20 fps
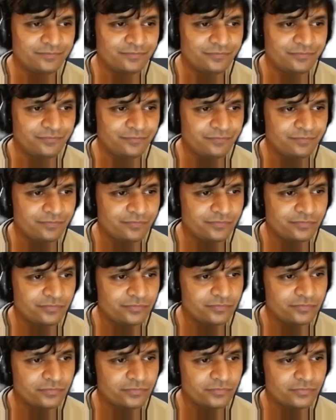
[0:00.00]

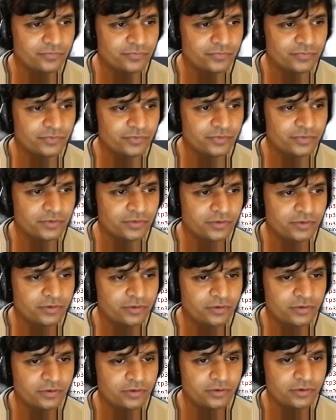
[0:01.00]

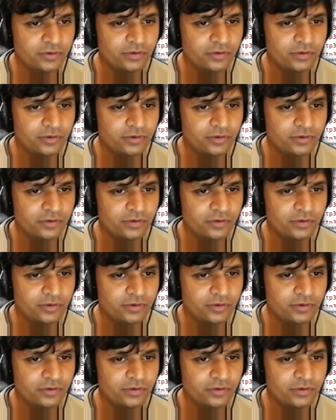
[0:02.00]
(no one is talking)